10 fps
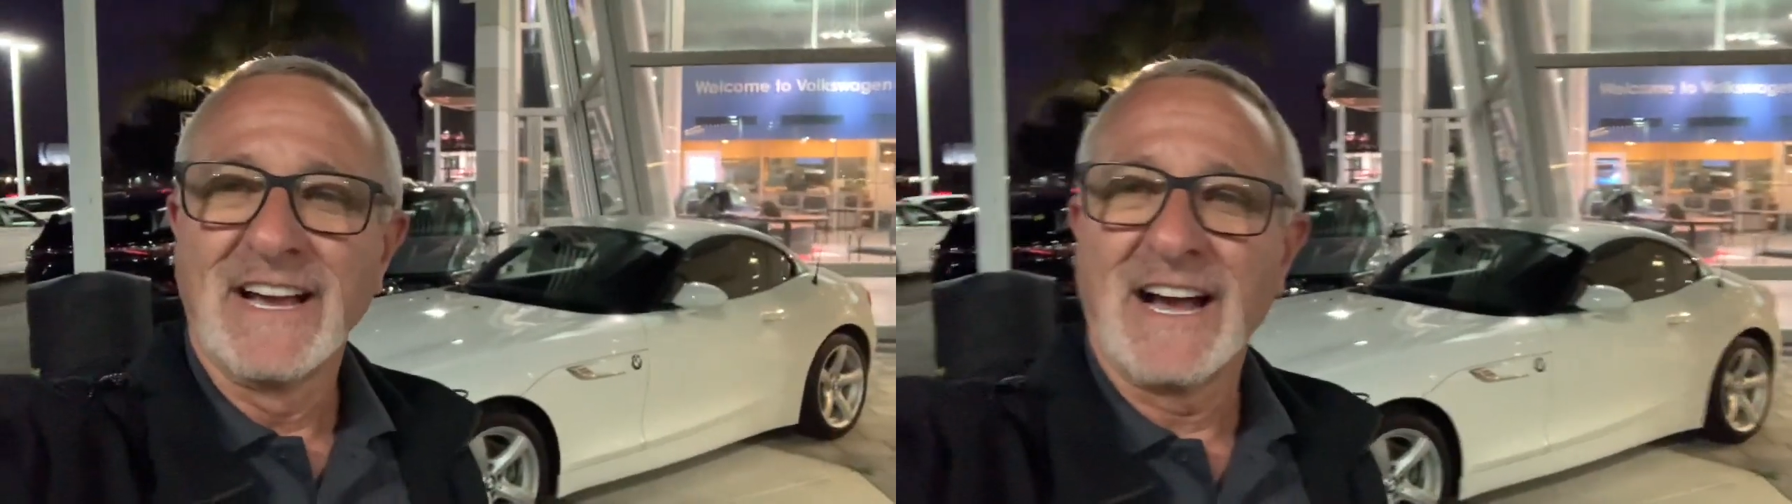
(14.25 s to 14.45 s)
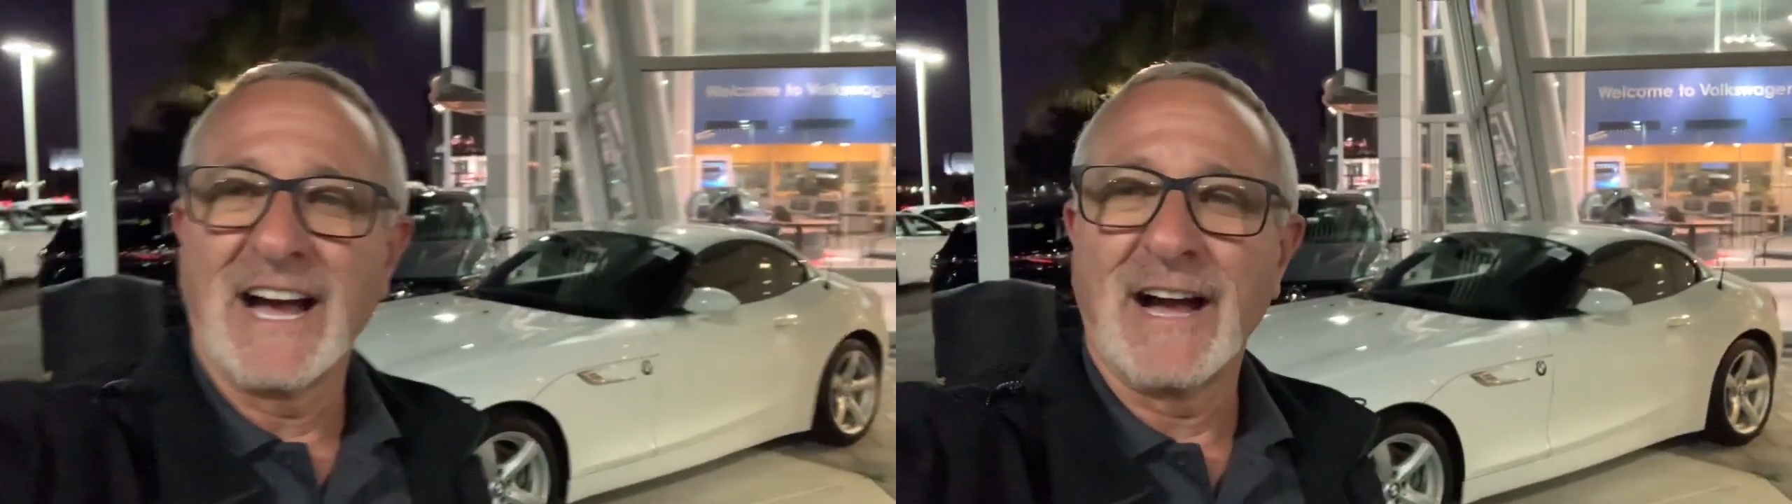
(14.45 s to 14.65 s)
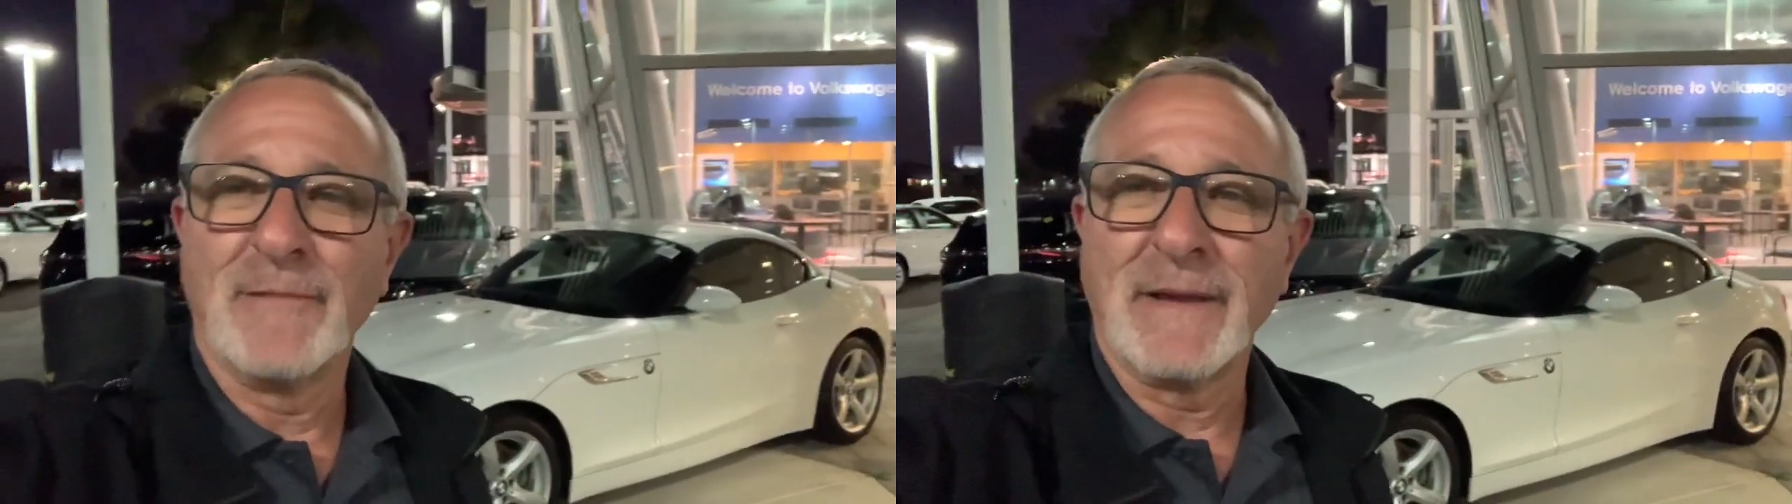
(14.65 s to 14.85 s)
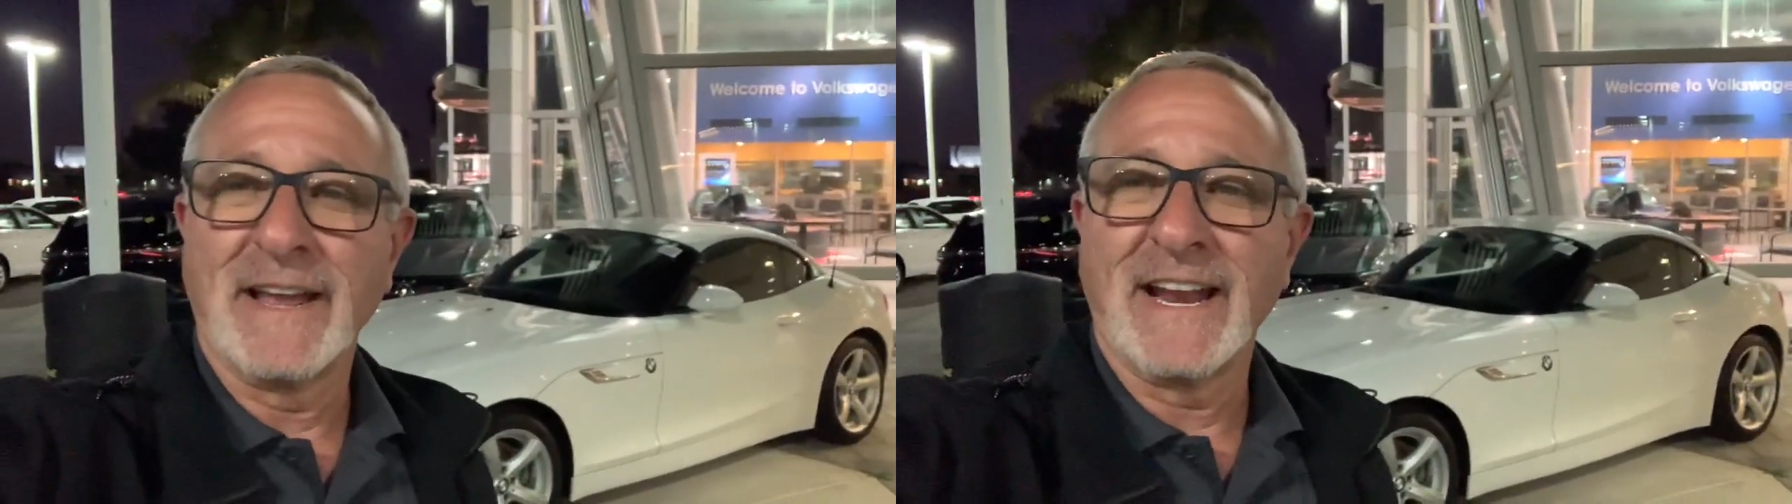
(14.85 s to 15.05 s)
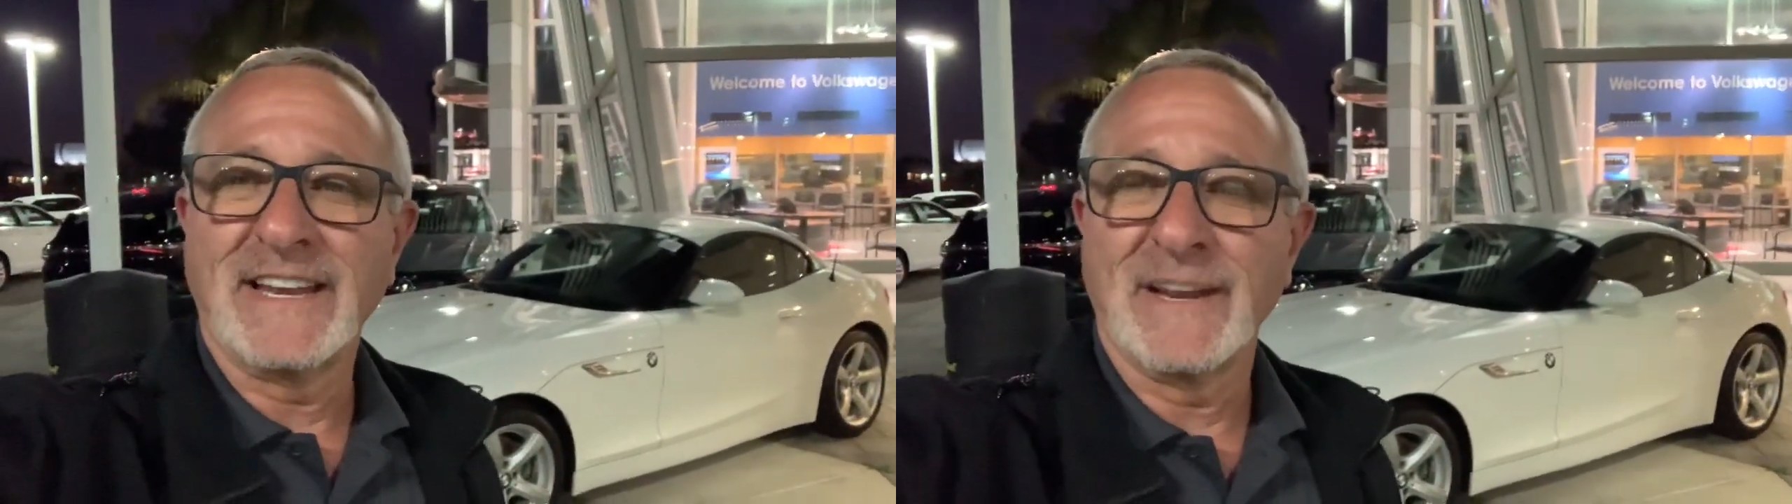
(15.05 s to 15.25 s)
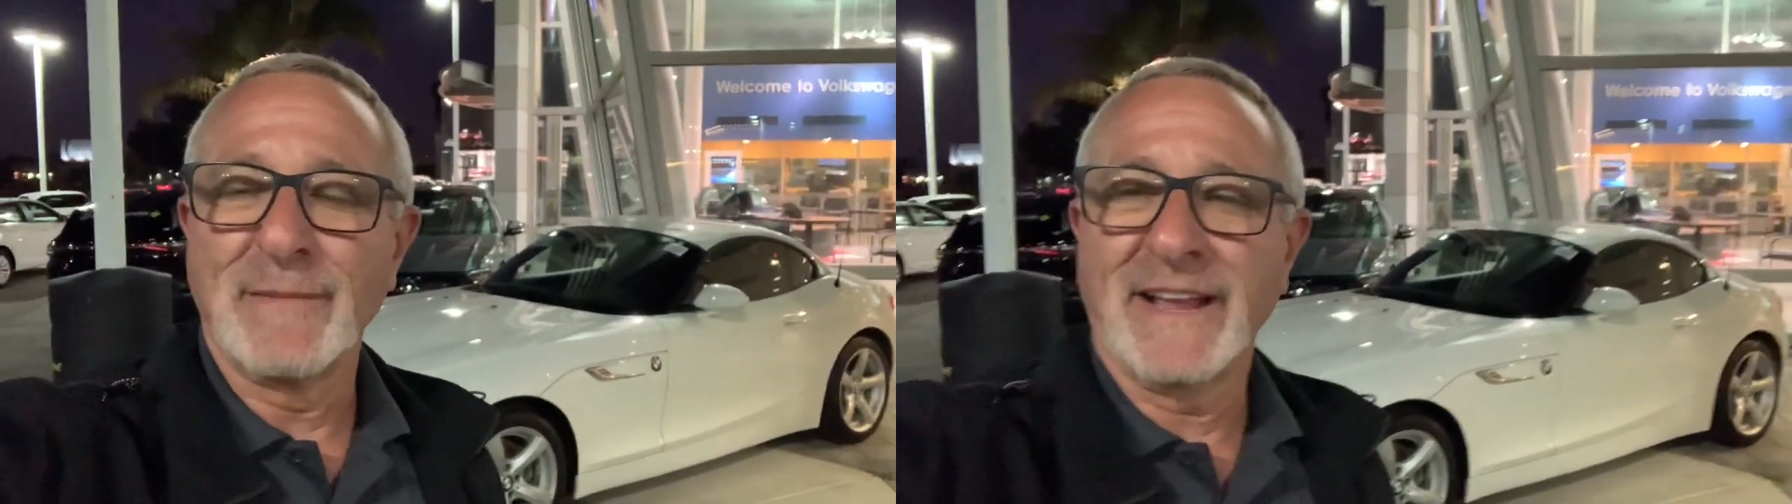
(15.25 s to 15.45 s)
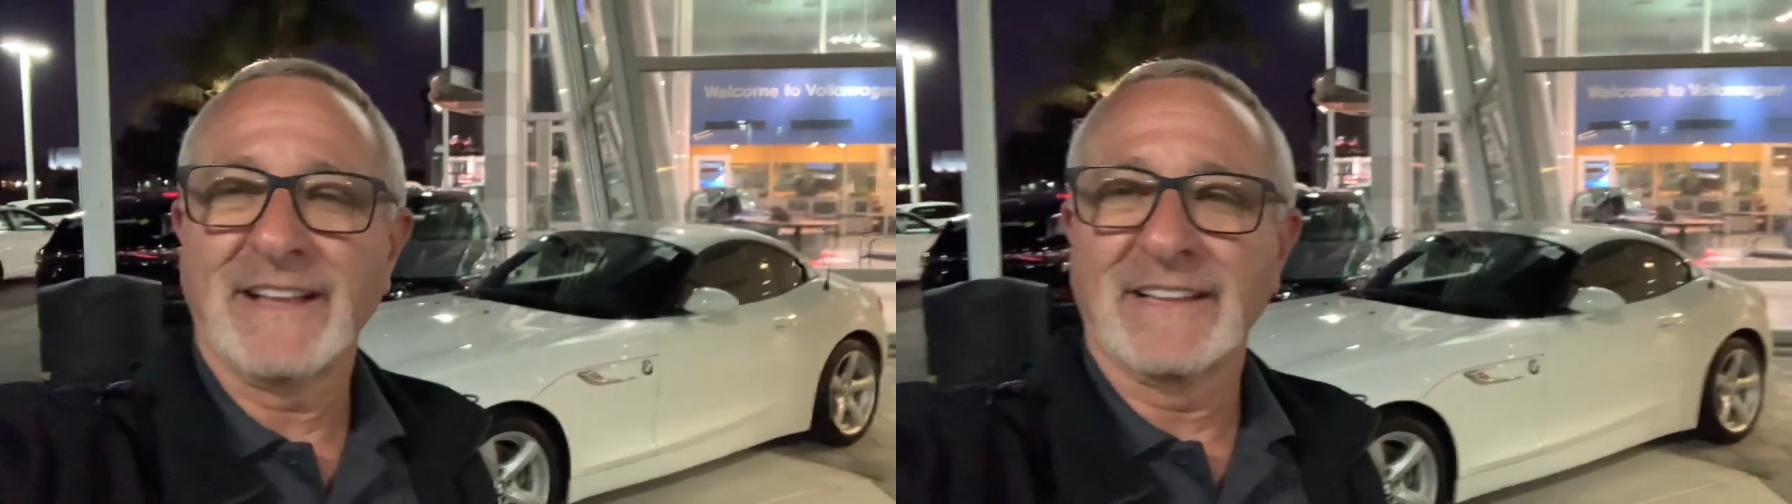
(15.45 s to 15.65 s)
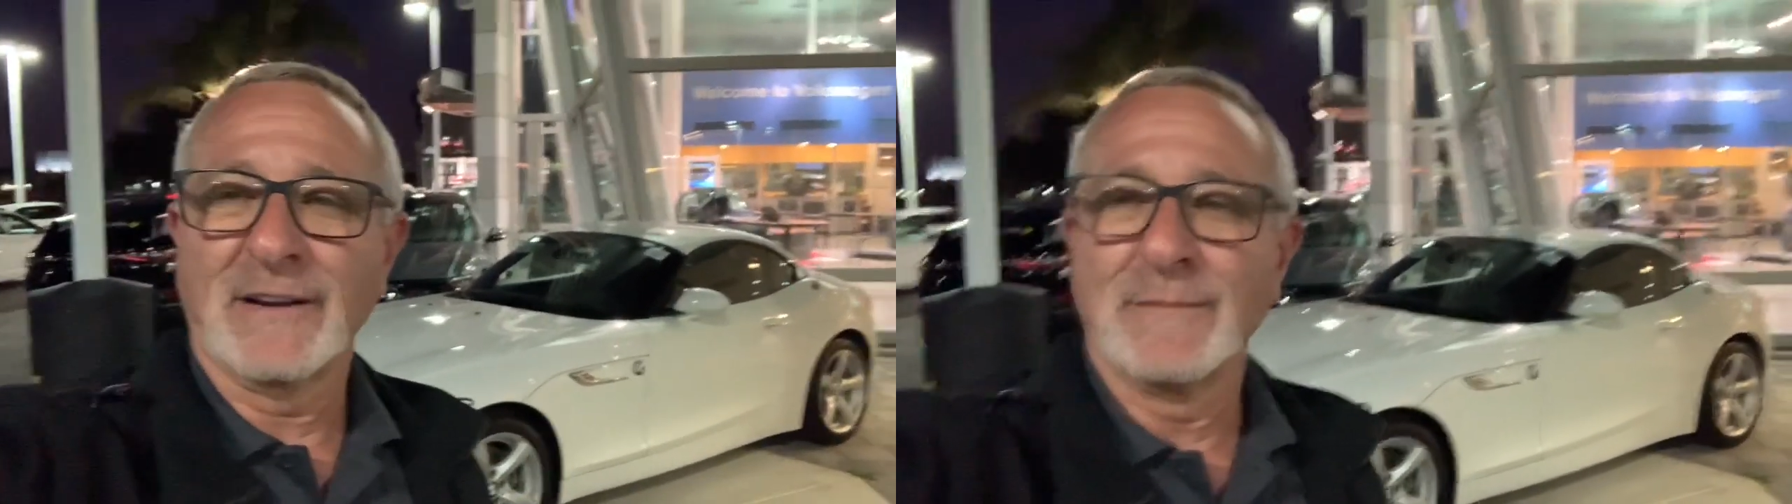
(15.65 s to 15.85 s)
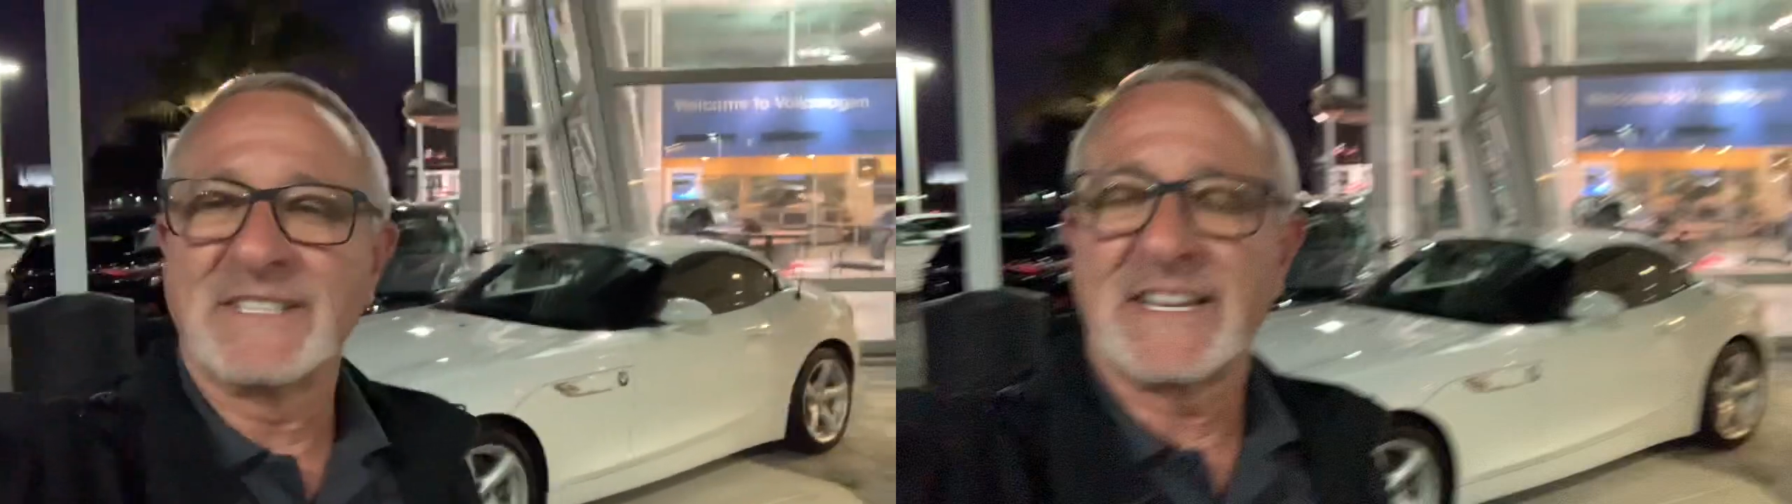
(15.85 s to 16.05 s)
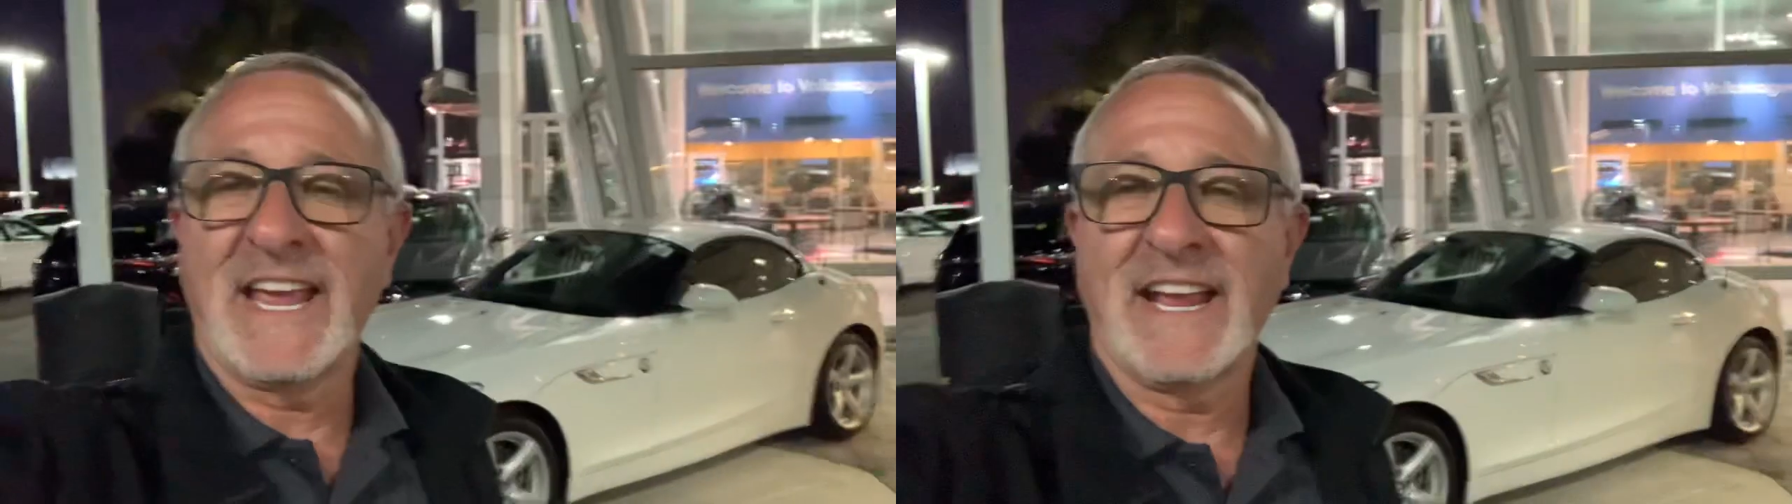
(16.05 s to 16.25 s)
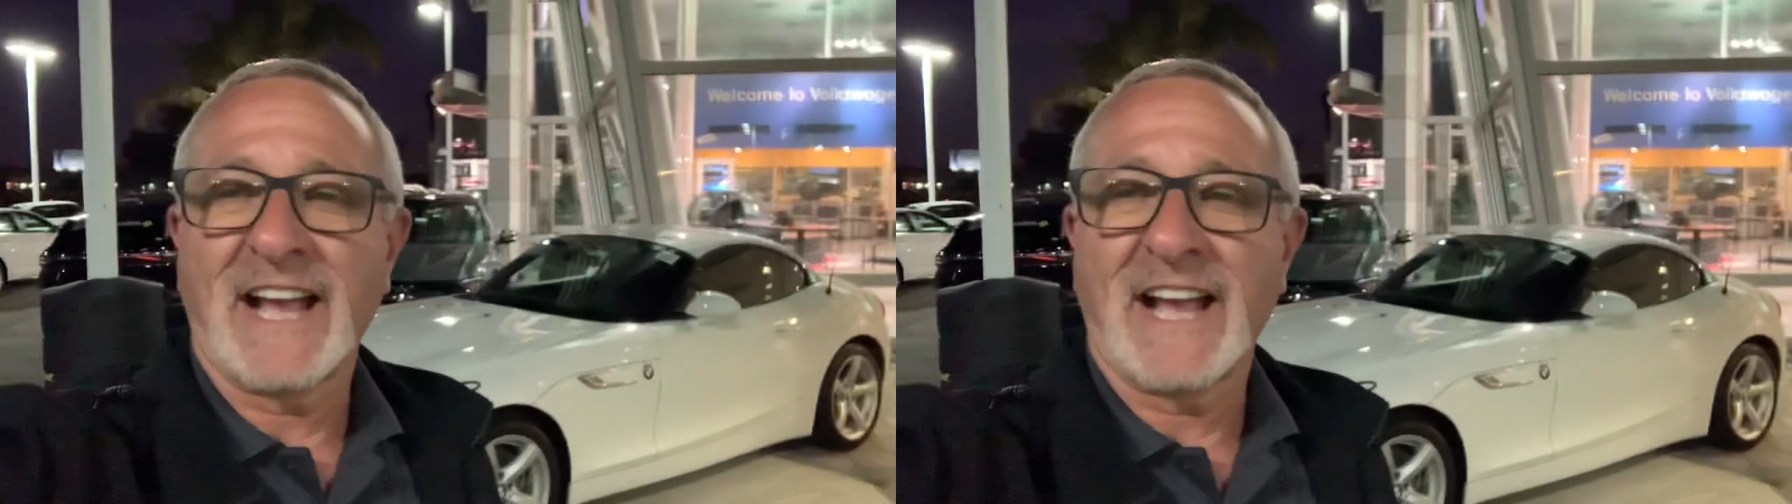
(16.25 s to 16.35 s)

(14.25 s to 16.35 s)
Um, and I did make a little mistake.